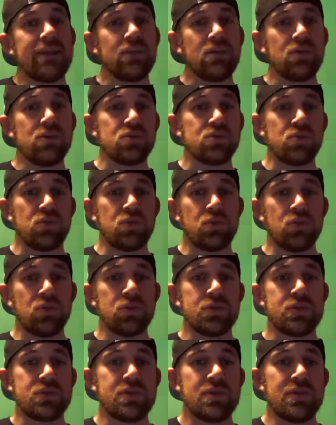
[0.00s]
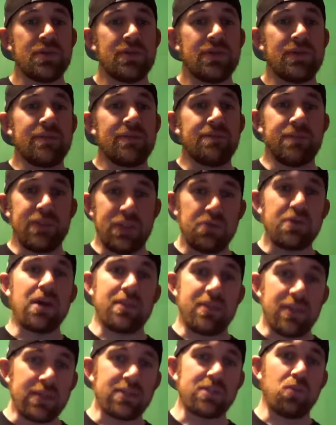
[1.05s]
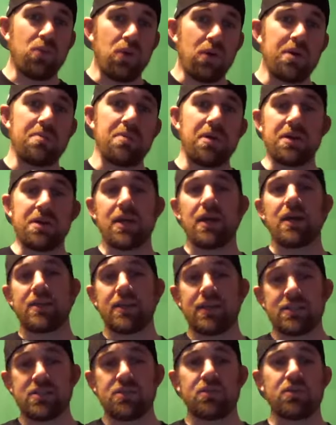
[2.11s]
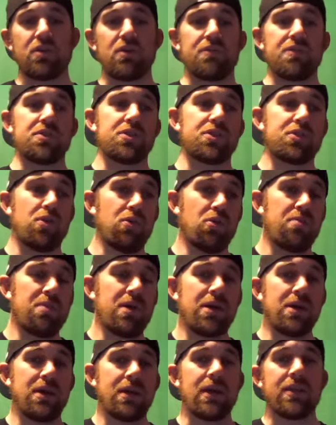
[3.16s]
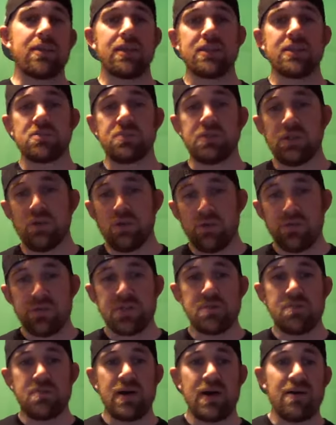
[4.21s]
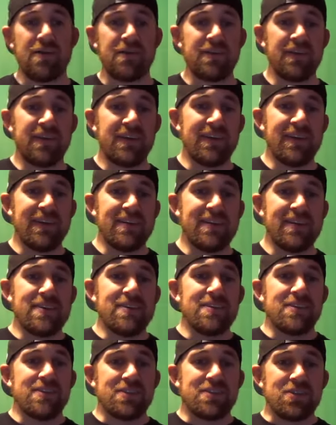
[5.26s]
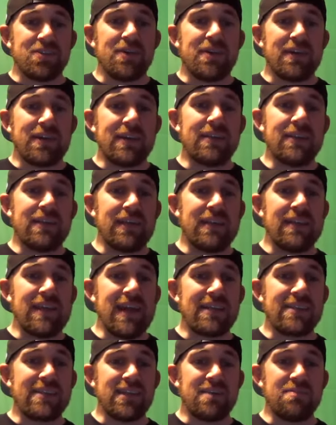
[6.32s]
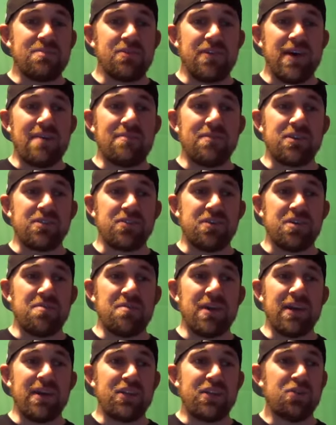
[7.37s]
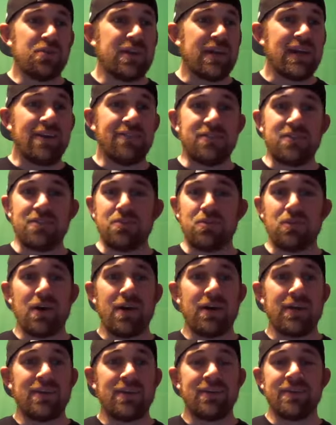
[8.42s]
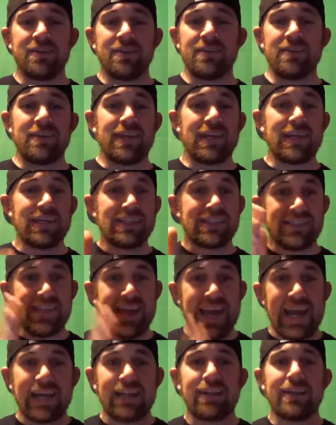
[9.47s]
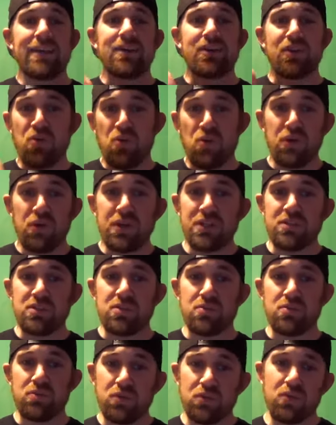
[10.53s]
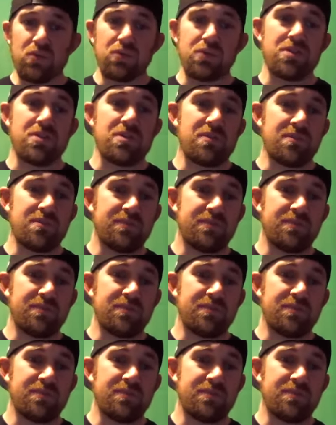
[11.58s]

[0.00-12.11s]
of those rules, then you got things to worry about. You got things to look over your shoulder about. You got things to be nervous about. So in, in that type of atmosphere, man, you would have to run exactly according to rules.